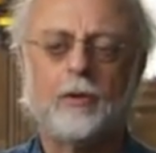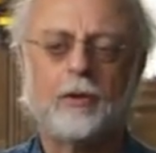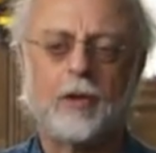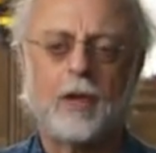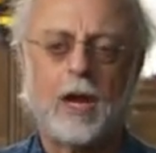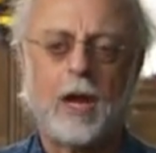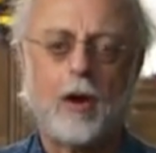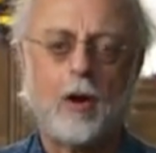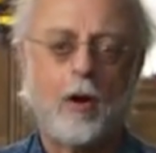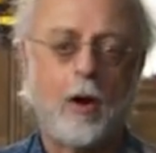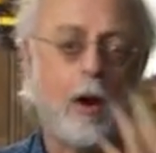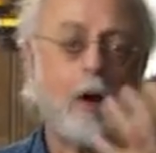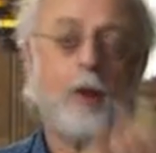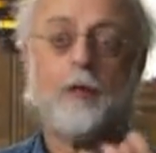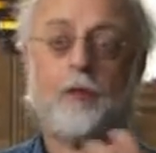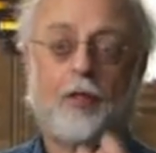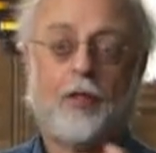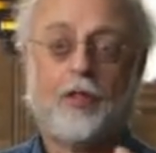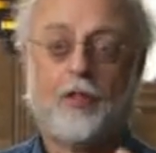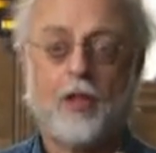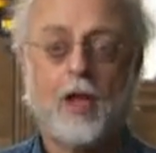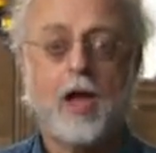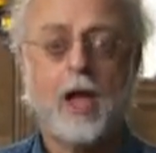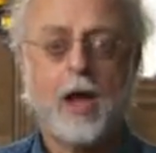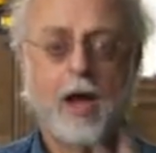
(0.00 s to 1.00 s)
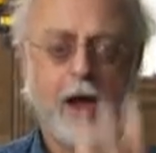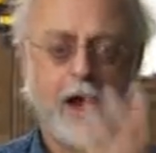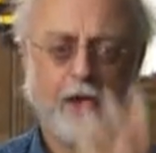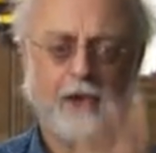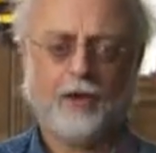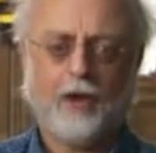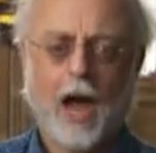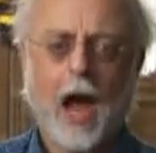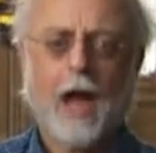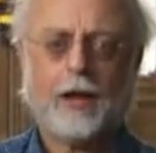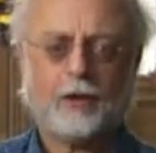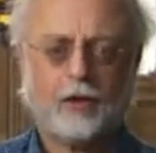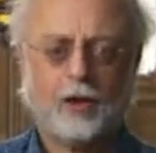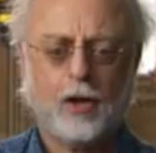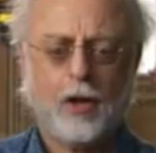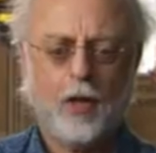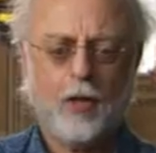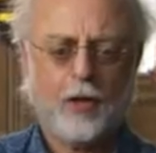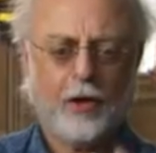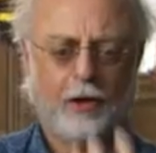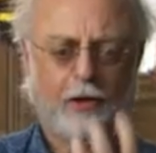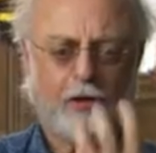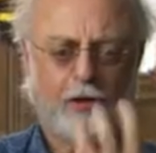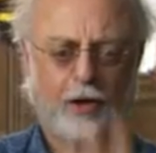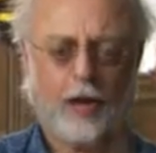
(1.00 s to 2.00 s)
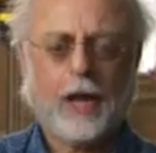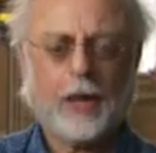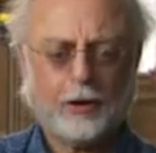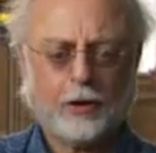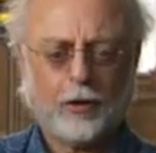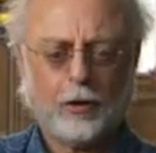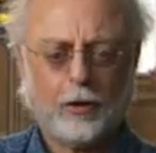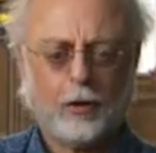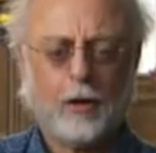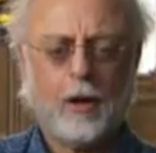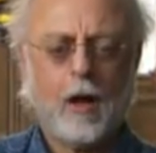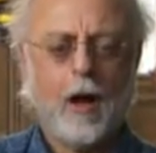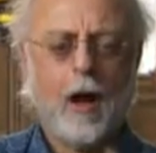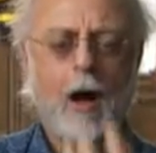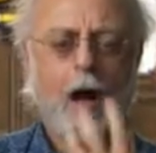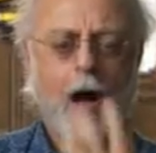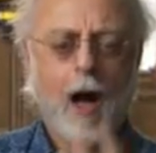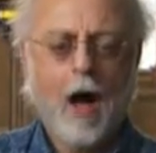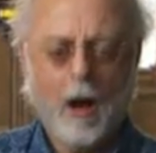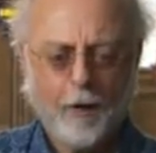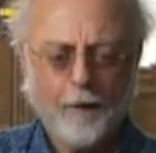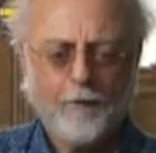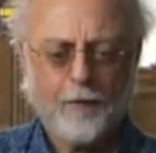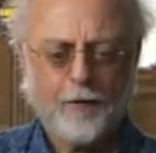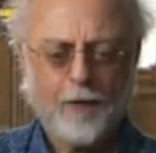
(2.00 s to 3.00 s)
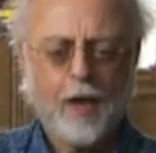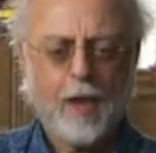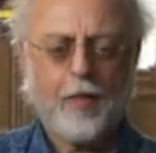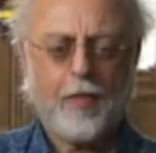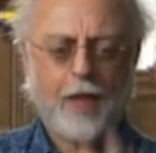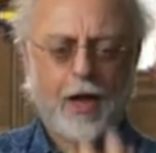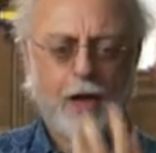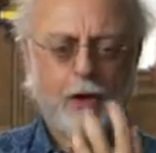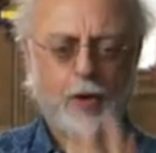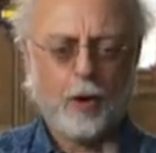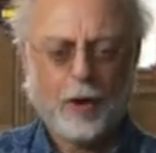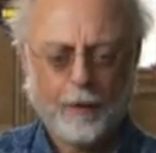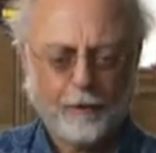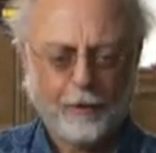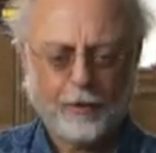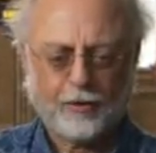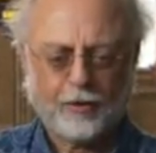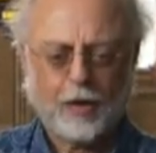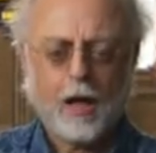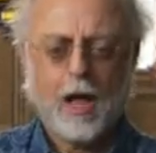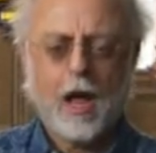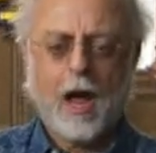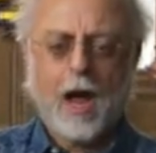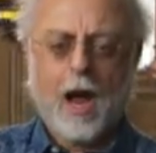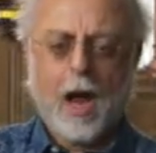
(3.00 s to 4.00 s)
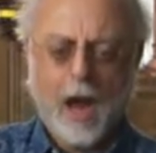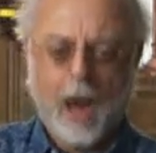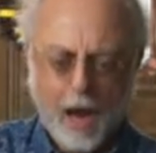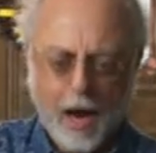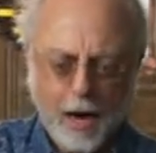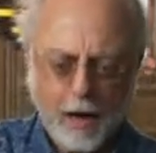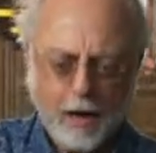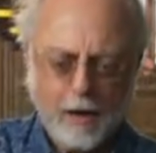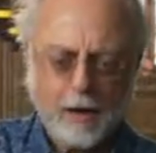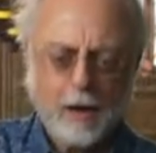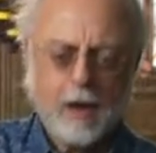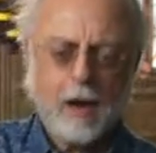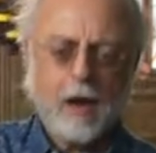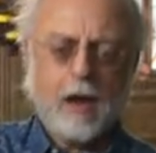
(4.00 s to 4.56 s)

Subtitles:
The earth is at the center of the universe, and